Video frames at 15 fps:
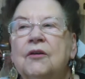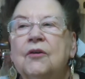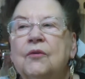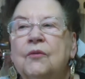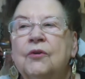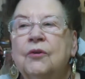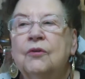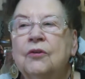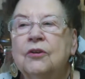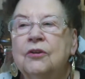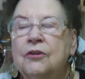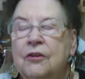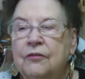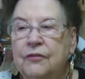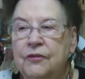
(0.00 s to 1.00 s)
we all
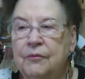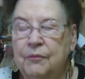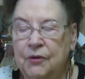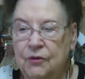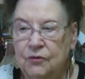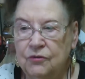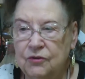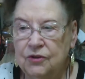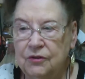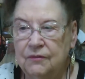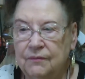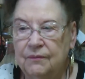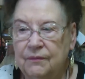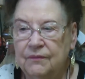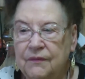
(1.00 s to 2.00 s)
got off the boat
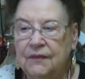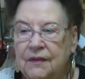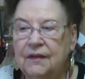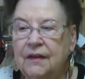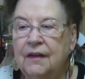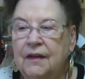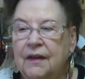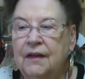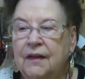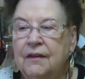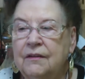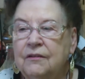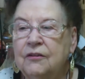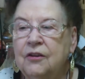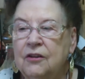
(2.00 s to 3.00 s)

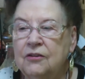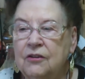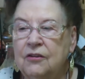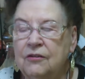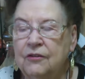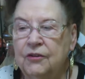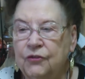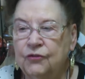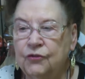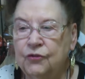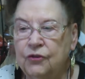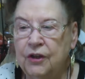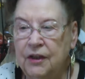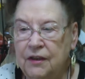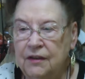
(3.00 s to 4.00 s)
and got on this
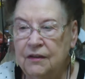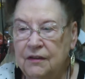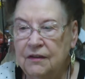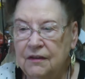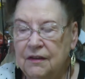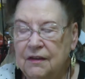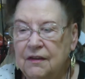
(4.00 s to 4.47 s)
train